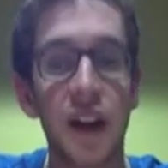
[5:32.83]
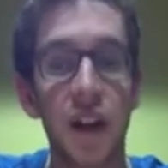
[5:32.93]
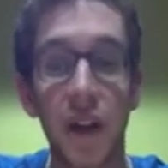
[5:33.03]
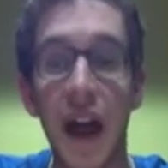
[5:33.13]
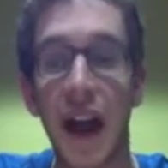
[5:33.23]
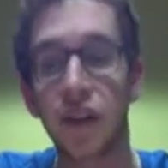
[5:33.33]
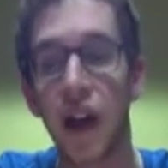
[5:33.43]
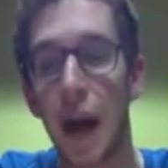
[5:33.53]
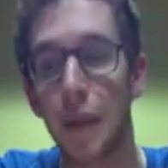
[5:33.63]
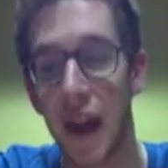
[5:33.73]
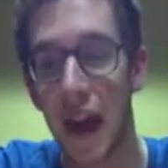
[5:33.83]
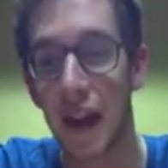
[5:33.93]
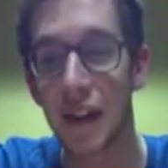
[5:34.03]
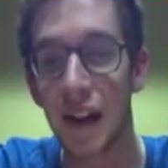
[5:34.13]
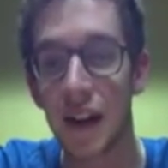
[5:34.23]
the lack of a happy
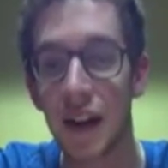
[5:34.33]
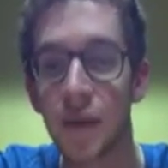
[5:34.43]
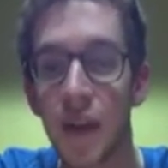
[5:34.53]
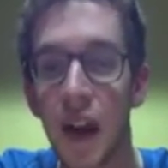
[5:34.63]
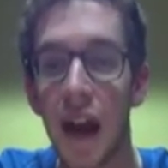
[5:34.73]
ending,